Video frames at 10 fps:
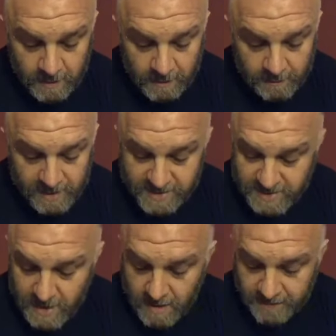But
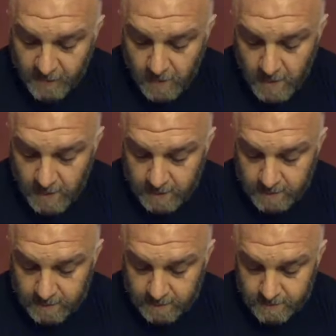it's there if you want
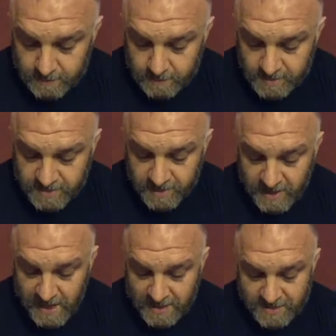it. So you
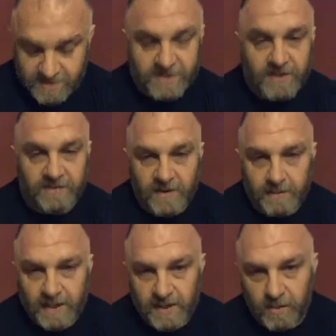need to ask yourself,
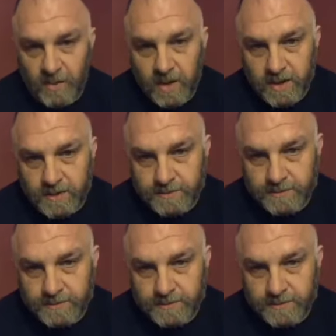how bad do you want it?